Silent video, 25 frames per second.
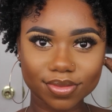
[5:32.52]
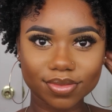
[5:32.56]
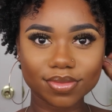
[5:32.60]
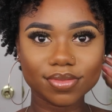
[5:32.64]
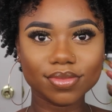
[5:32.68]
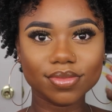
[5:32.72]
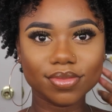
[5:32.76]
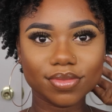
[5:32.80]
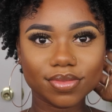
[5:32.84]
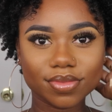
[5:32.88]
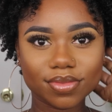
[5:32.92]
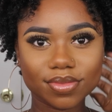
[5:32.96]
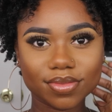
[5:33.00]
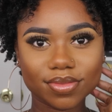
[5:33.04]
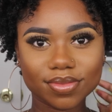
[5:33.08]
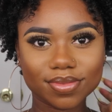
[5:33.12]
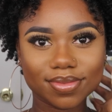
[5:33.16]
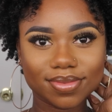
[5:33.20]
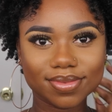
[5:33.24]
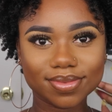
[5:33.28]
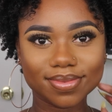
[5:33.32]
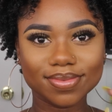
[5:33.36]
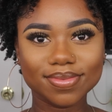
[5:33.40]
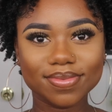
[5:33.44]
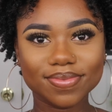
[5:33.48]
at
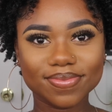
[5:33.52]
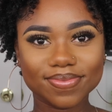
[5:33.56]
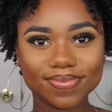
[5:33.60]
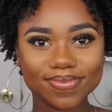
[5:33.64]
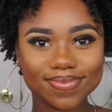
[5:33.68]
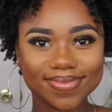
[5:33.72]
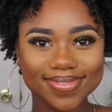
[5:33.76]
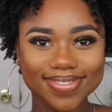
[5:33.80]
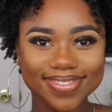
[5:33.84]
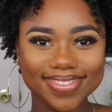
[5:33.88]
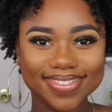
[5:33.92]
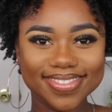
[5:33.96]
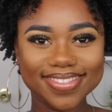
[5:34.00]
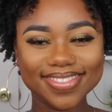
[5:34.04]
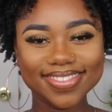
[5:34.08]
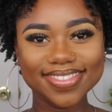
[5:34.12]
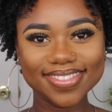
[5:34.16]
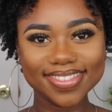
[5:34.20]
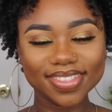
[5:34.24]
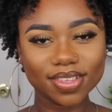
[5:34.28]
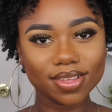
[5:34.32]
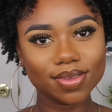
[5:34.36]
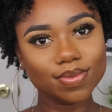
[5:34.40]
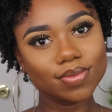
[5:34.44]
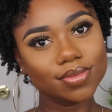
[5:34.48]
Sally's Beauty
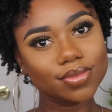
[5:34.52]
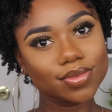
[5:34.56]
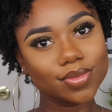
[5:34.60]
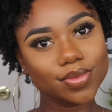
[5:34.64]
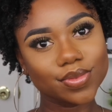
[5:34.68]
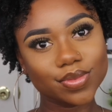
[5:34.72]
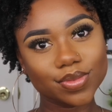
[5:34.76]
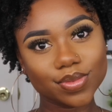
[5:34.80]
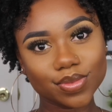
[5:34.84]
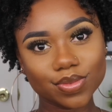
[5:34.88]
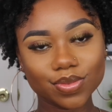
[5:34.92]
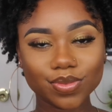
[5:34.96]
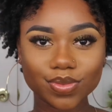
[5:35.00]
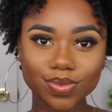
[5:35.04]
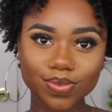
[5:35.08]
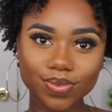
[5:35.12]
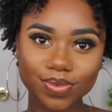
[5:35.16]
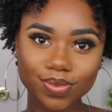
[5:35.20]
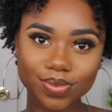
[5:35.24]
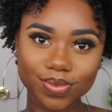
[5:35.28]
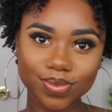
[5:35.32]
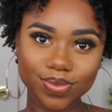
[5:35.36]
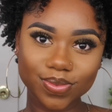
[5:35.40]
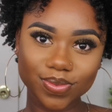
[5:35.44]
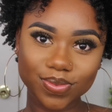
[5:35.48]
or your local beauty
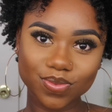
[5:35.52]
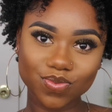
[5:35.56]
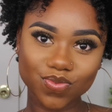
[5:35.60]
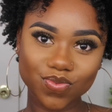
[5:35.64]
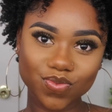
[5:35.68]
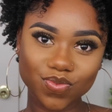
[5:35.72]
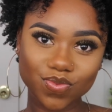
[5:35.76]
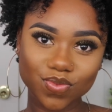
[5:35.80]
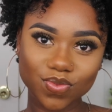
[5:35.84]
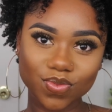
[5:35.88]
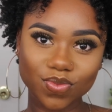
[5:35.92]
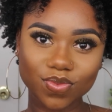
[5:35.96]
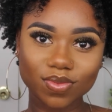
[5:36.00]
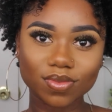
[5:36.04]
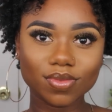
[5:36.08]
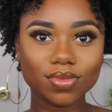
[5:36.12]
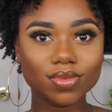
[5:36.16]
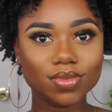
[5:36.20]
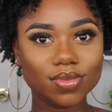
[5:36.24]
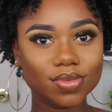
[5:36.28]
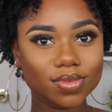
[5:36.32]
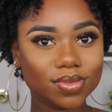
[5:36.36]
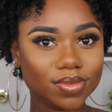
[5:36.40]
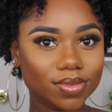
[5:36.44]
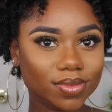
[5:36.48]
supply store. I'll see
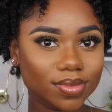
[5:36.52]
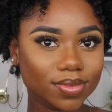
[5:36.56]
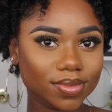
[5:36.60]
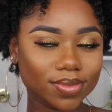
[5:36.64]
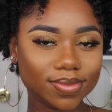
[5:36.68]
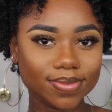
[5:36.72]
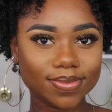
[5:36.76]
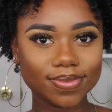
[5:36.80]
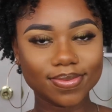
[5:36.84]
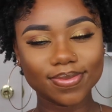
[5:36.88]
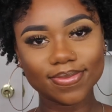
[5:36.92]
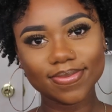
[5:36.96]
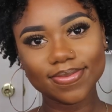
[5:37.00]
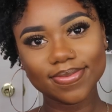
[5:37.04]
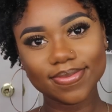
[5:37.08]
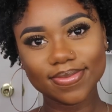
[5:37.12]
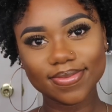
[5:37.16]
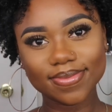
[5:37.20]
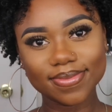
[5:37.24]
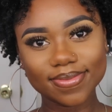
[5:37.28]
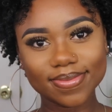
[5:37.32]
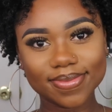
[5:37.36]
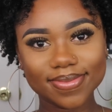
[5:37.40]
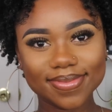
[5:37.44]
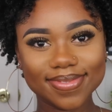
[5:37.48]
y'all in the next
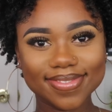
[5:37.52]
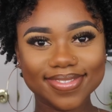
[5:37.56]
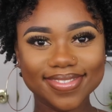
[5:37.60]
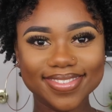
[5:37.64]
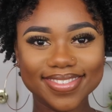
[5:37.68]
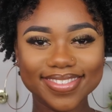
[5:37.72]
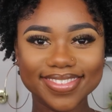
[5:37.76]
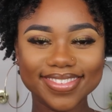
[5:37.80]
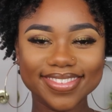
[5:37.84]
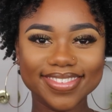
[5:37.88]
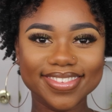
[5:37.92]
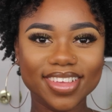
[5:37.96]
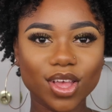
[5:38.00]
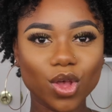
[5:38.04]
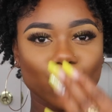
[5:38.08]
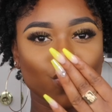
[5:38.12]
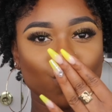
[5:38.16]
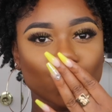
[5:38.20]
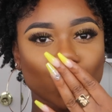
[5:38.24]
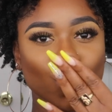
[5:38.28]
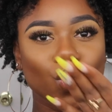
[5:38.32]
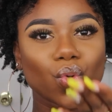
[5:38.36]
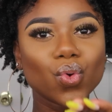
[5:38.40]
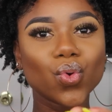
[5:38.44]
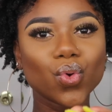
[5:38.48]
video. Go on big up on
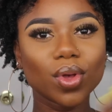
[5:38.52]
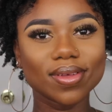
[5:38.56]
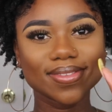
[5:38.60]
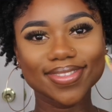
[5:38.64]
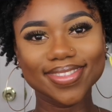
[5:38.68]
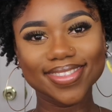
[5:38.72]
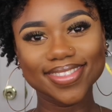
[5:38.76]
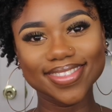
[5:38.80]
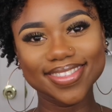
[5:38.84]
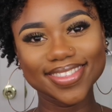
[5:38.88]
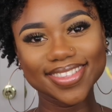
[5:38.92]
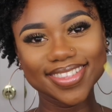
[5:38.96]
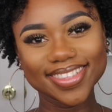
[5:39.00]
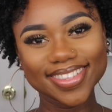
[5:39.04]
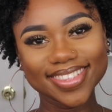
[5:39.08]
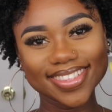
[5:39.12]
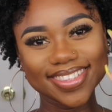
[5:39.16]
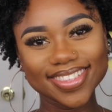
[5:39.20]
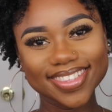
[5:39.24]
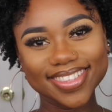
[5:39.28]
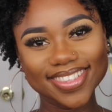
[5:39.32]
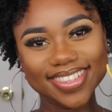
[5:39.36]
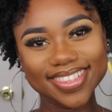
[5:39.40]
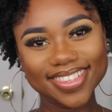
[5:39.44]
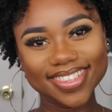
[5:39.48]
yourself. Bye
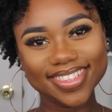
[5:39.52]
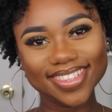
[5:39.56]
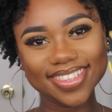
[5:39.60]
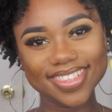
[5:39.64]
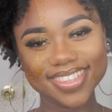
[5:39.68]
guys.